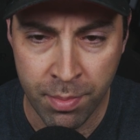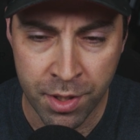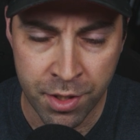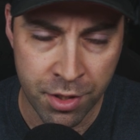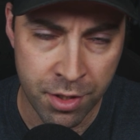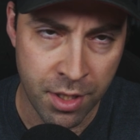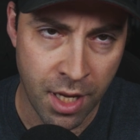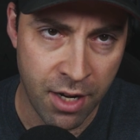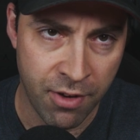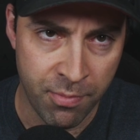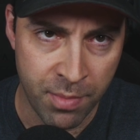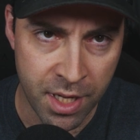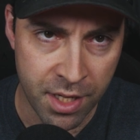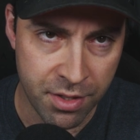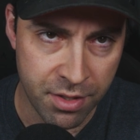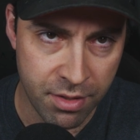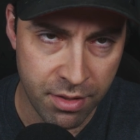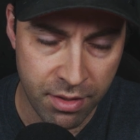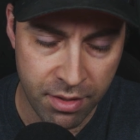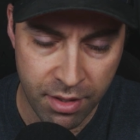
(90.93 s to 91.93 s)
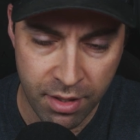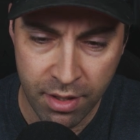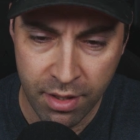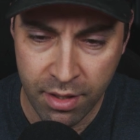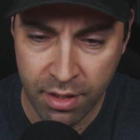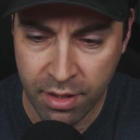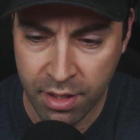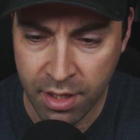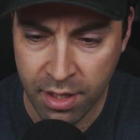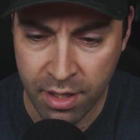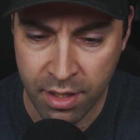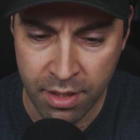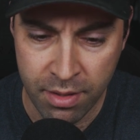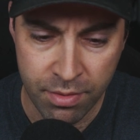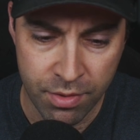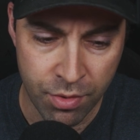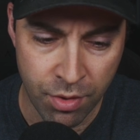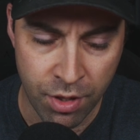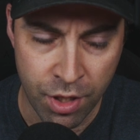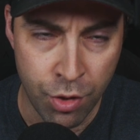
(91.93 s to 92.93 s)
It just kind of makes the
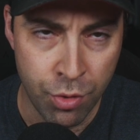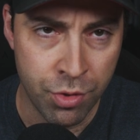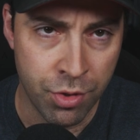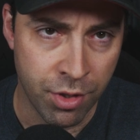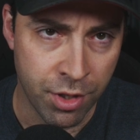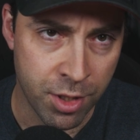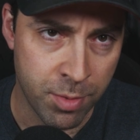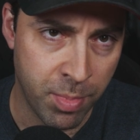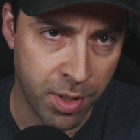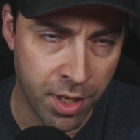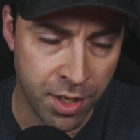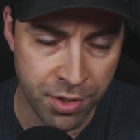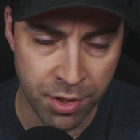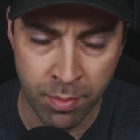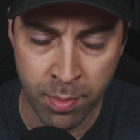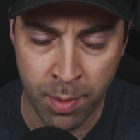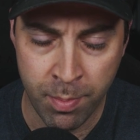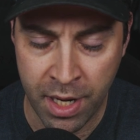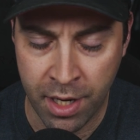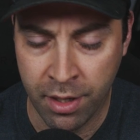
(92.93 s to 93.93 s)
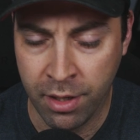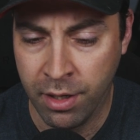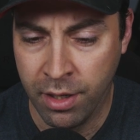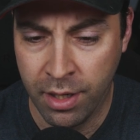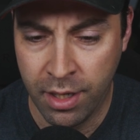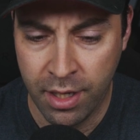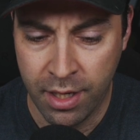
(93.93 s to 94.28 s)
sort of user experience a little bit better.